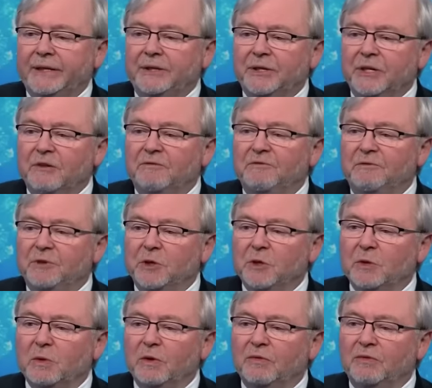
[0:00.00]
the
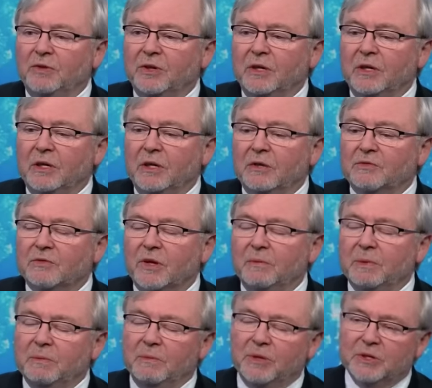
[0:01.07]
view of the Trump
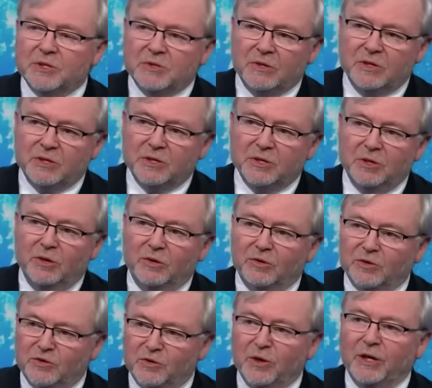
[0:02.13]
administration
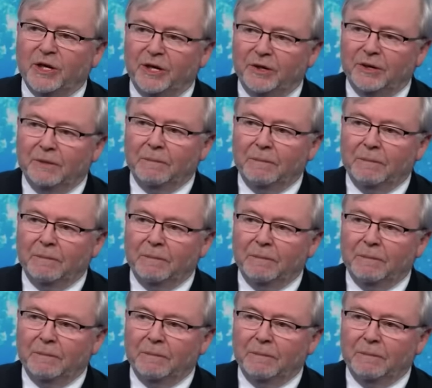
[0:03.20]
on trade,